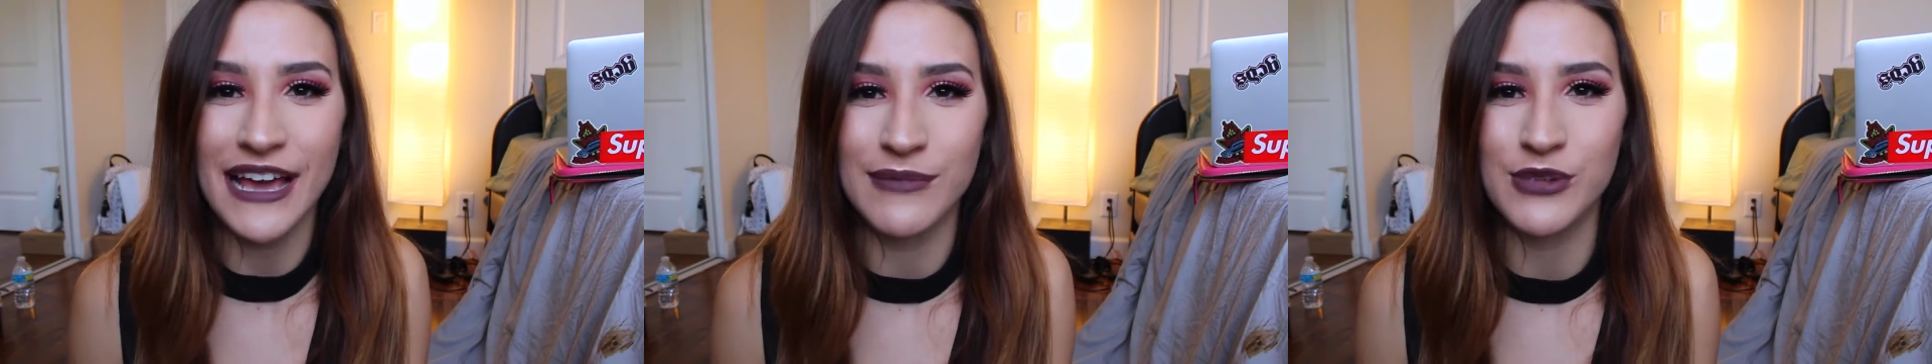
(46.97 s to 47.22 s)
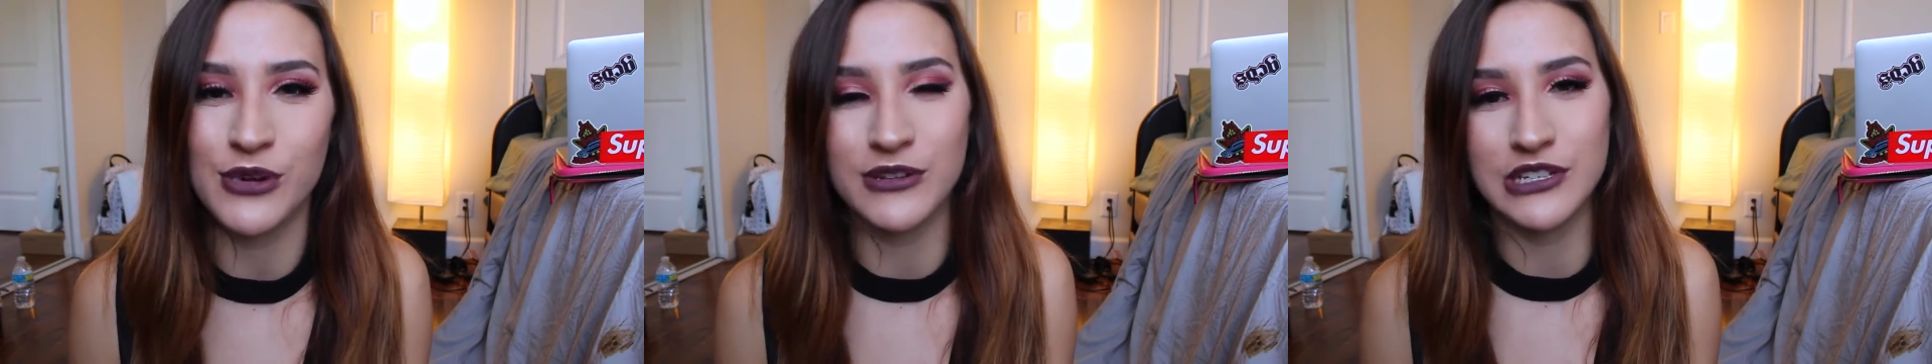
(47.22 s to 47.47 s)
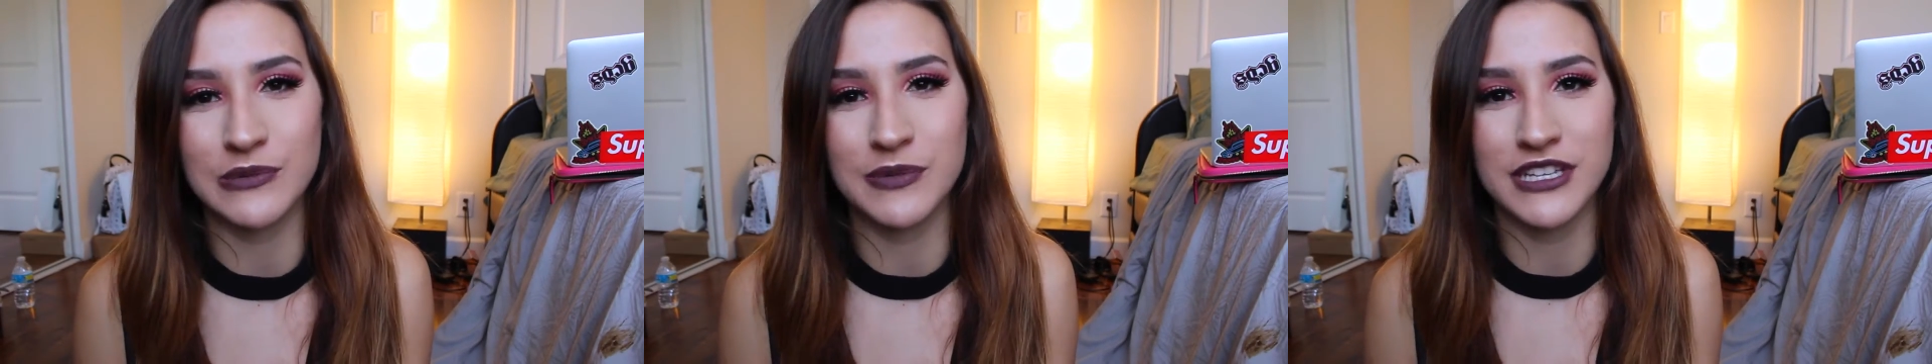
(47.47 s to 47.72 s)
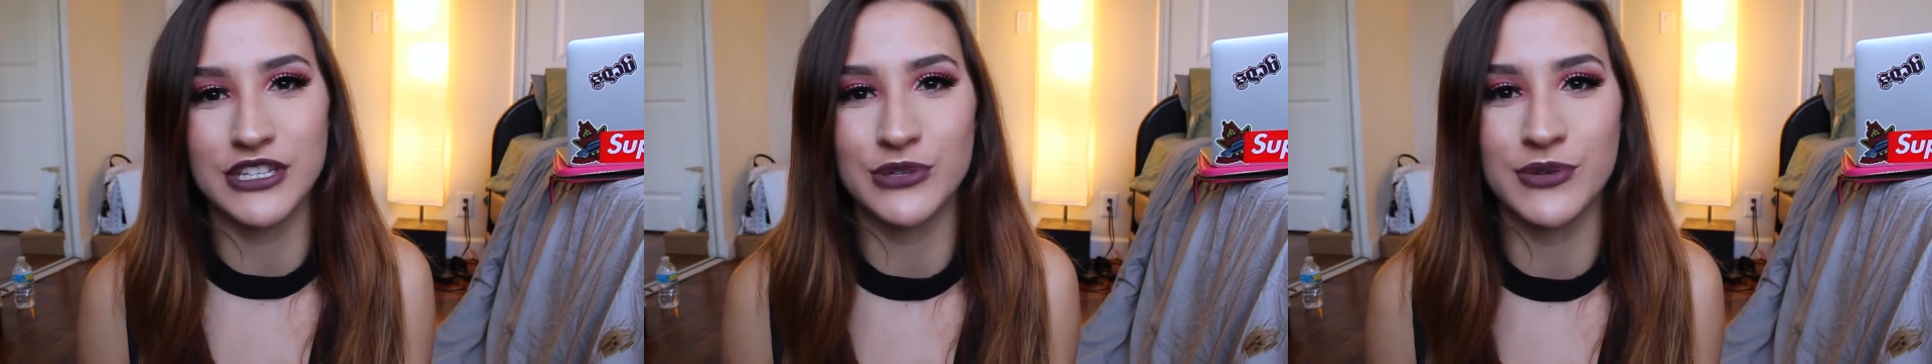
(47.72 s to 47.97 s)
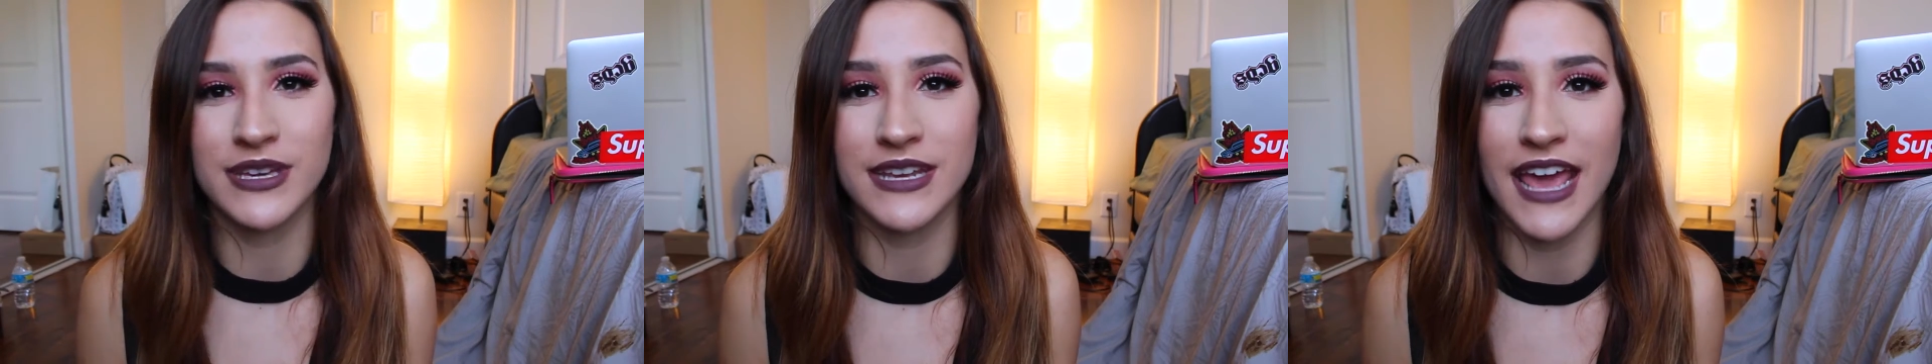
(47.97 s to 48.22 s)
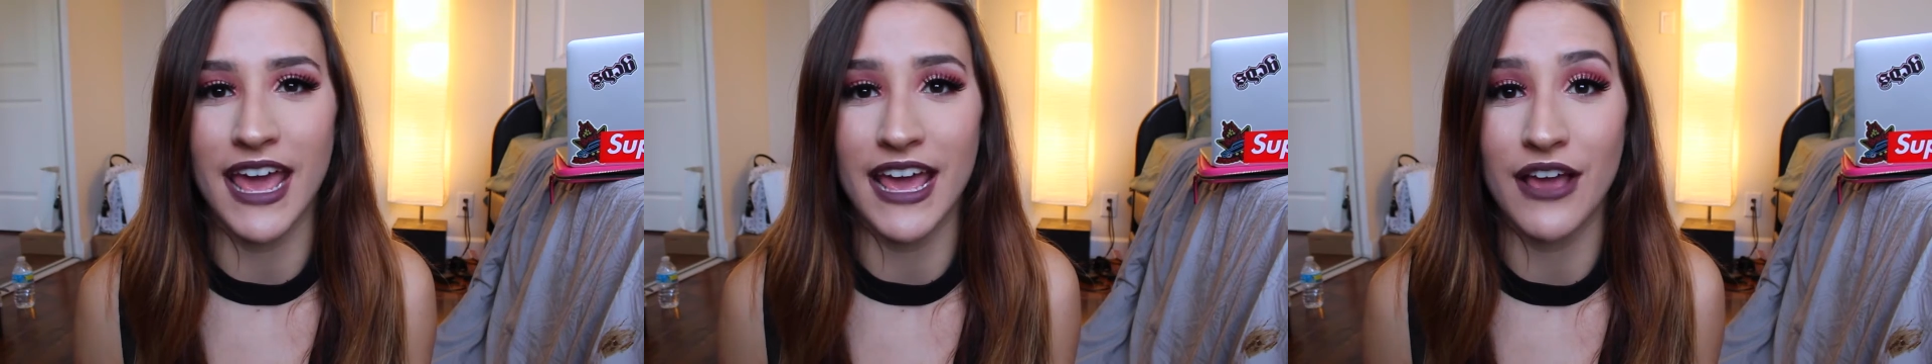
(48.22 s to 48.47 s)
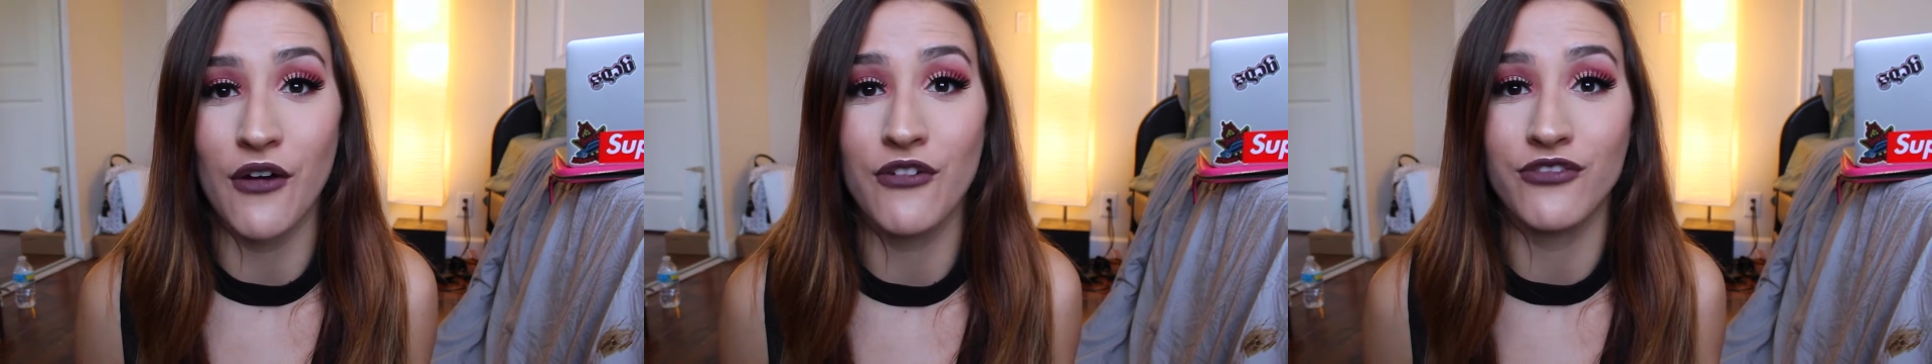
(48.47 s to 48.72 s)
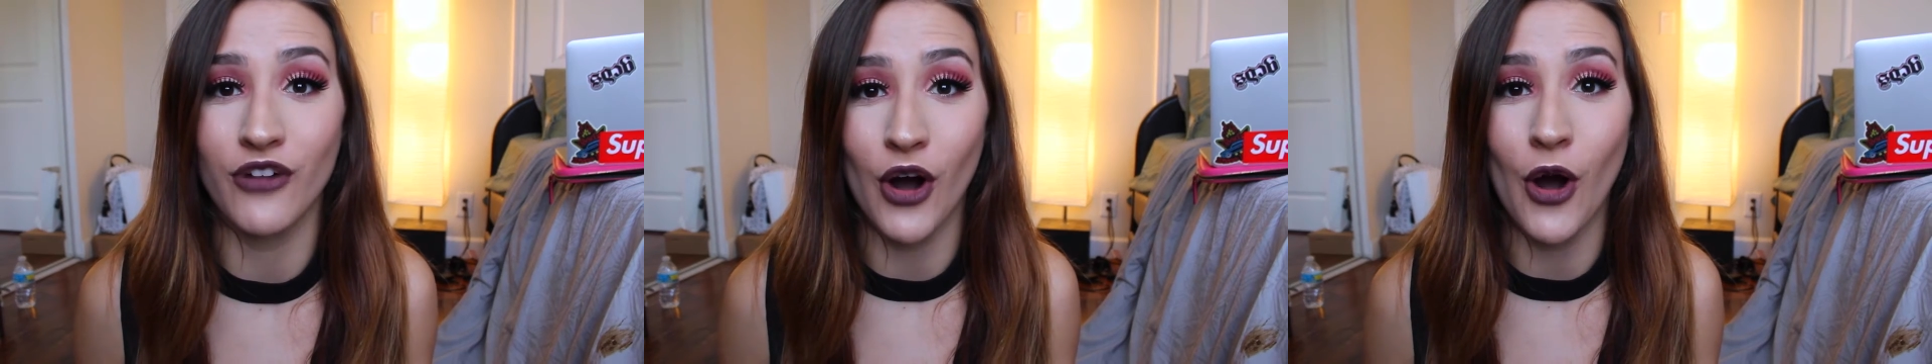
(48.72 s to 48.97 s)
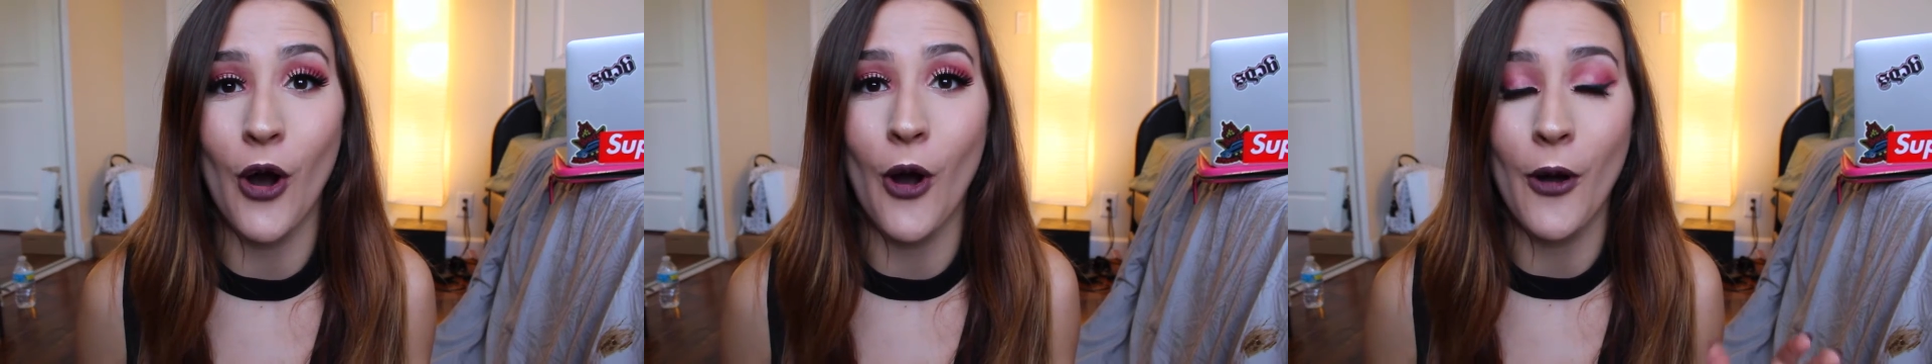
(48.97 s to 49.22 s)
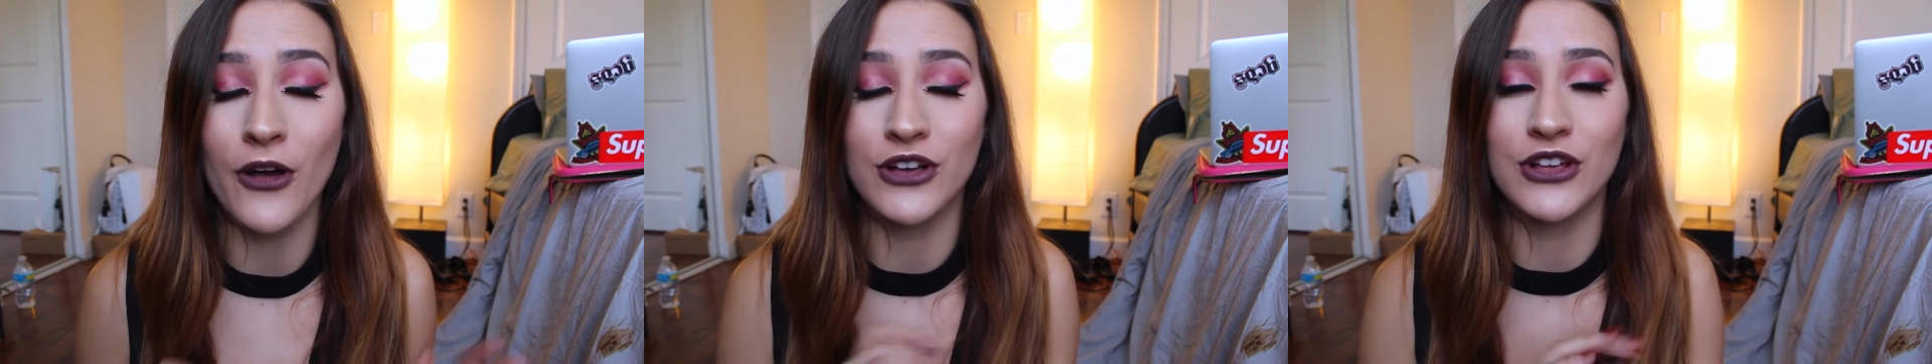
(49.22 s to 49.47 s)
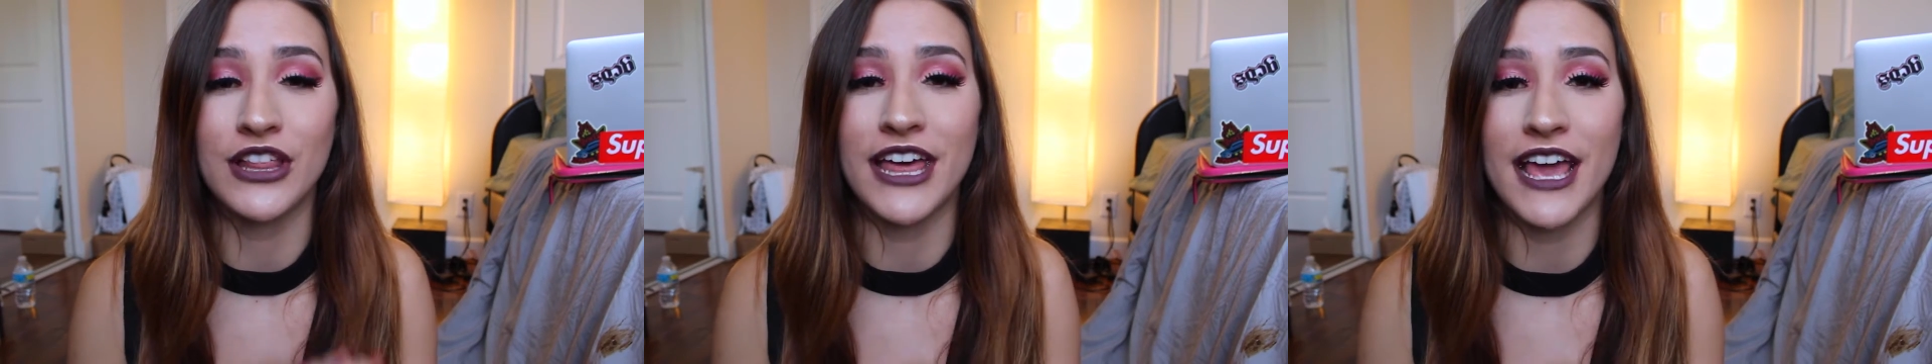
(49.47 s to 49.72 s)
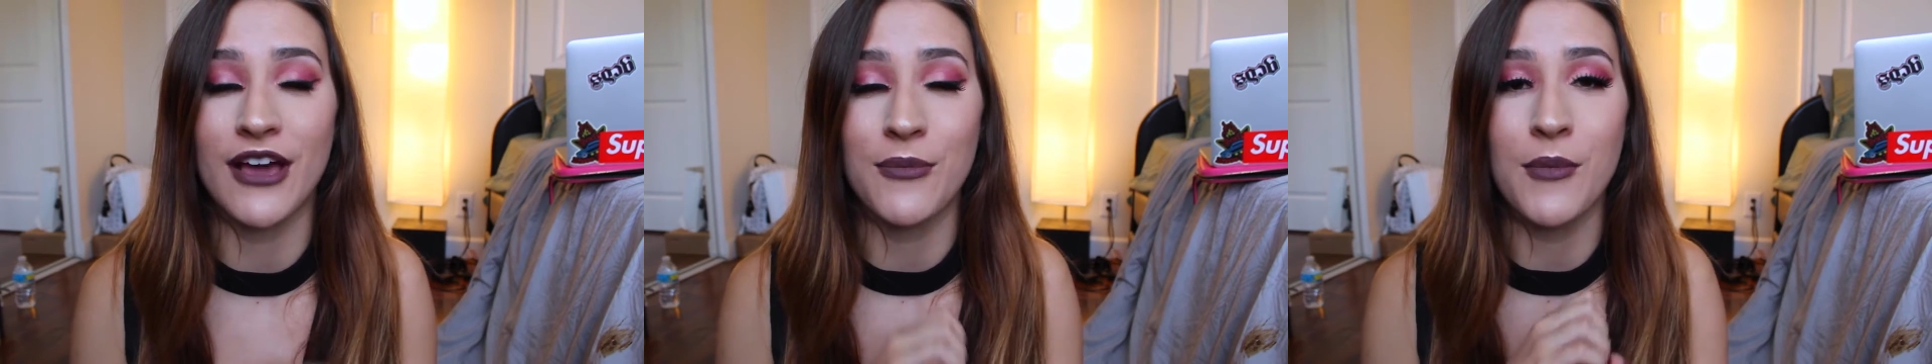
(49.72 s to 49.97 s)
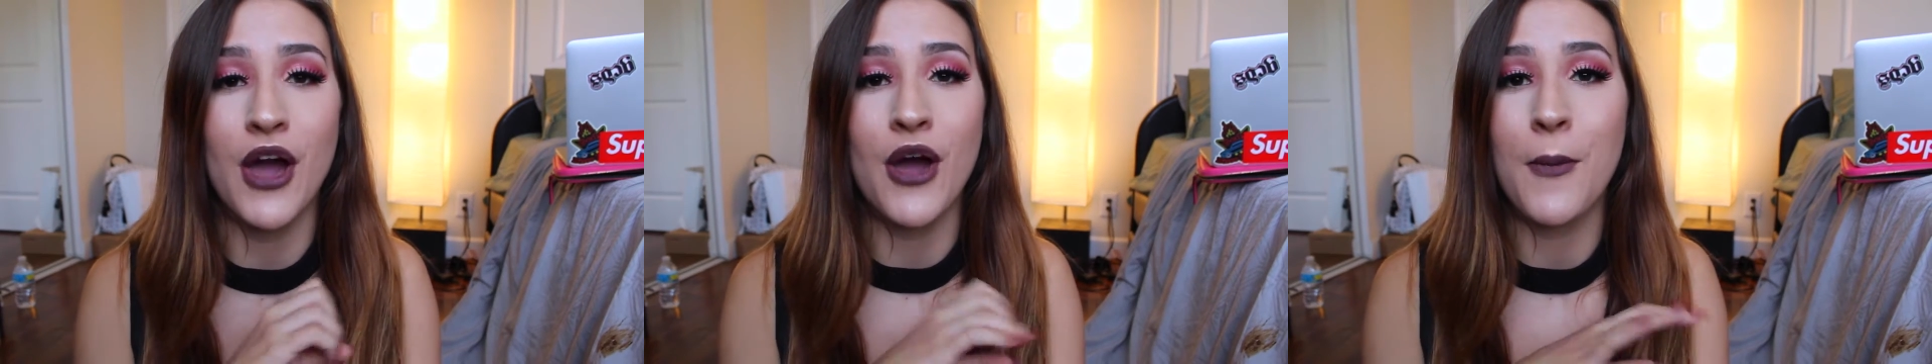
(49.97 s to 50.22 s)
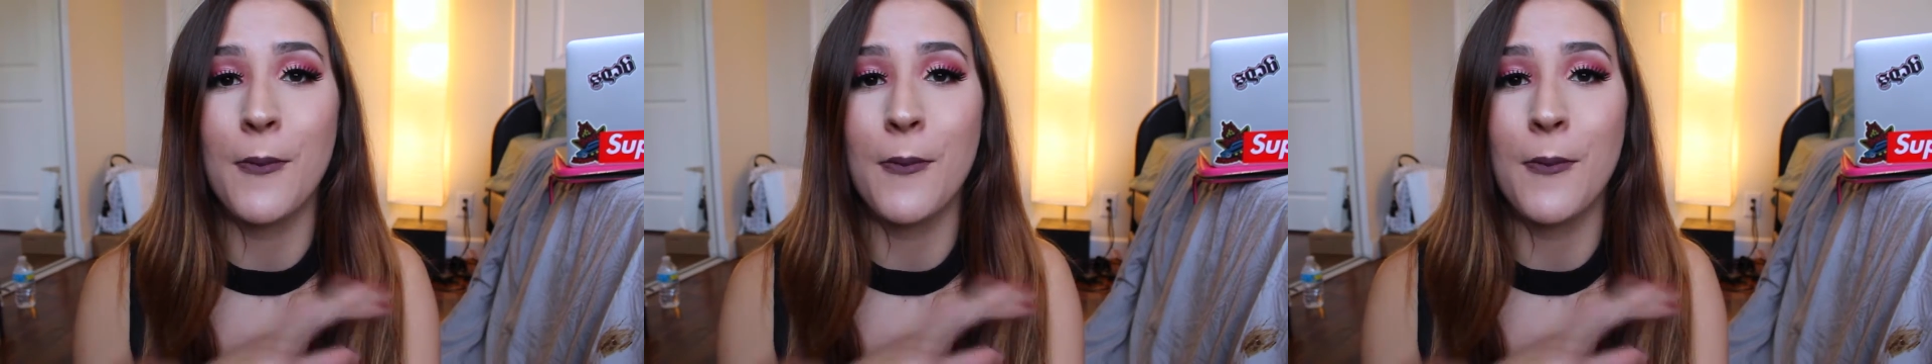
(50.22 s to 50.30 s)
I'm going to be doing a fall glam